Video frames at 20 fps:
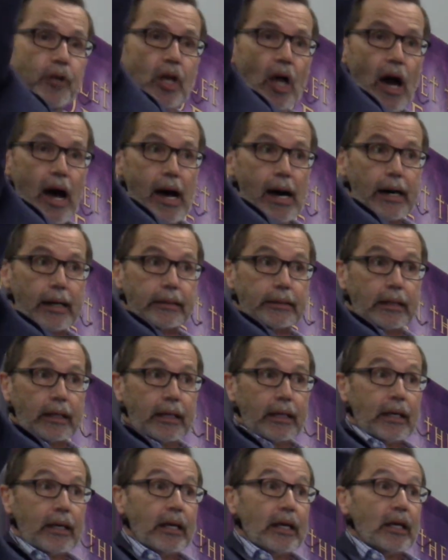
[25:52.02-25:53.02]

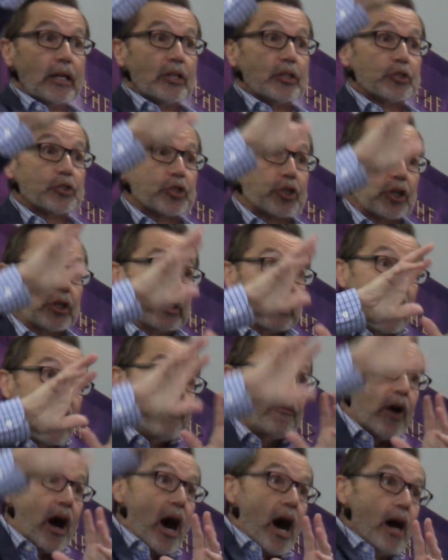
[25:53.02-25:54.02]
God, to
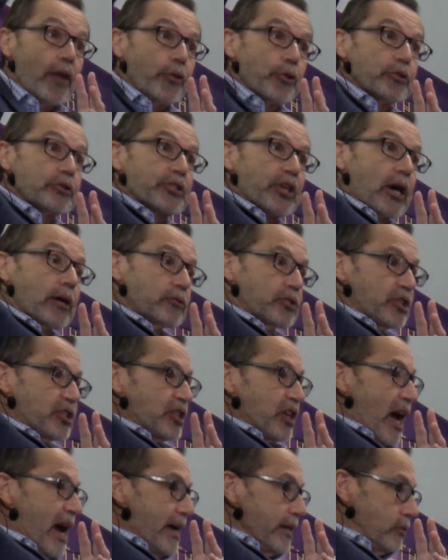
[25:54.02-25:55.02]
love others
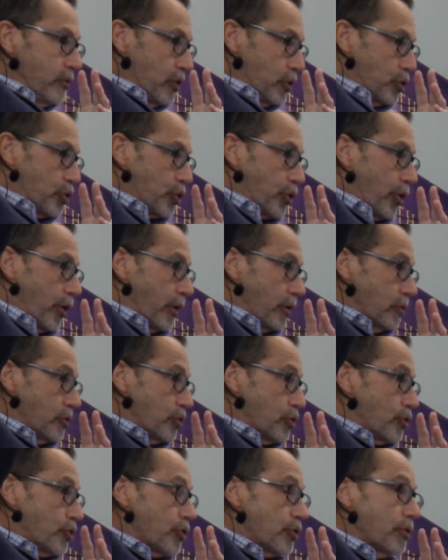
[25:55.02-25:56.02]
outside the
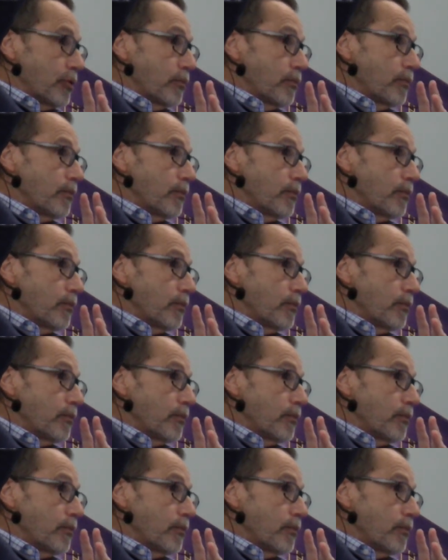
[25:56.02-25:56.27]
church.